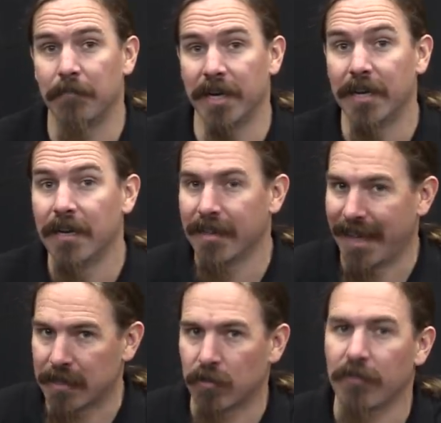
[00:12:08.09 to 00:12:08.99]
But
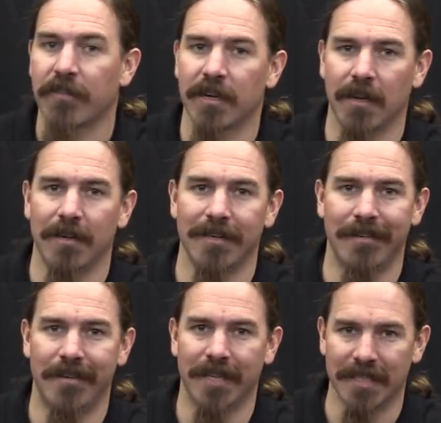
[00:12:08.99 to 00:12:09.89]
that sort of thing
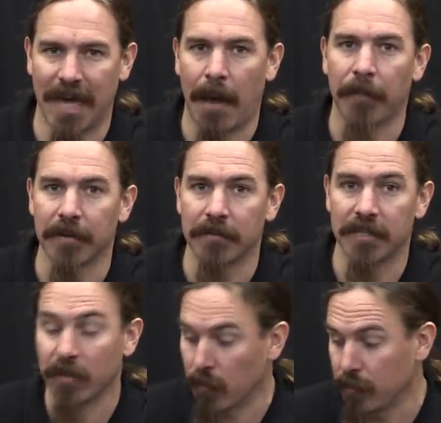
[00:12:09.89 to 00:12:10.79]
does happen.
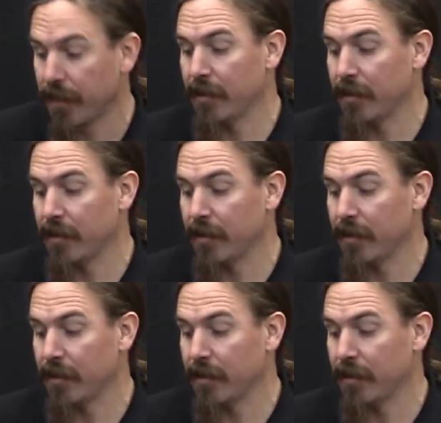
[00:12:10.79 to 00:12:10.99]
So,